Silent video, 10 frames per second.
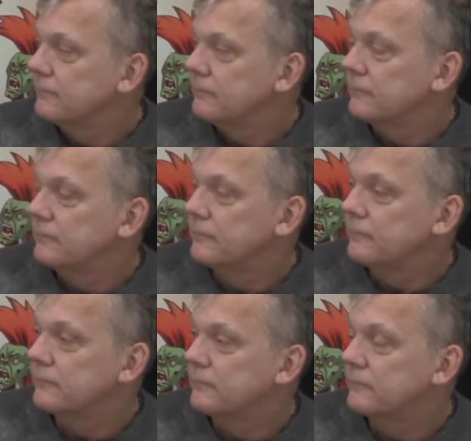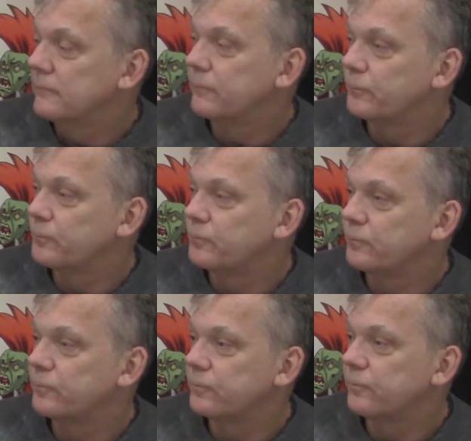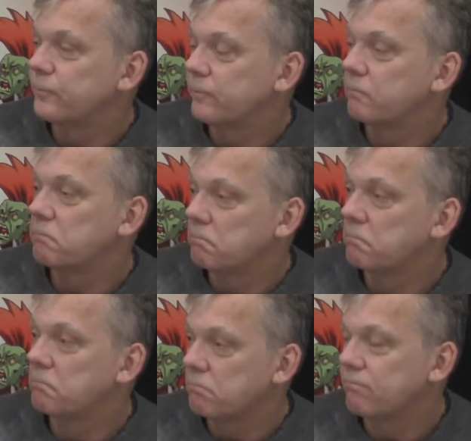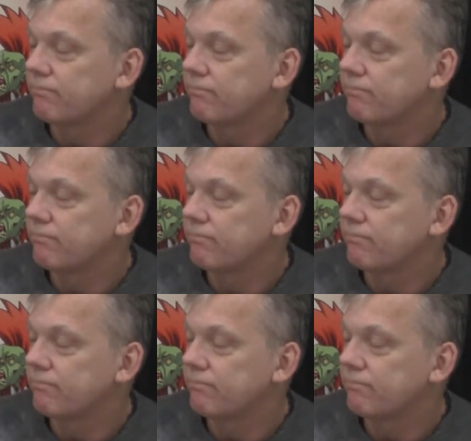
This person isn't speaking.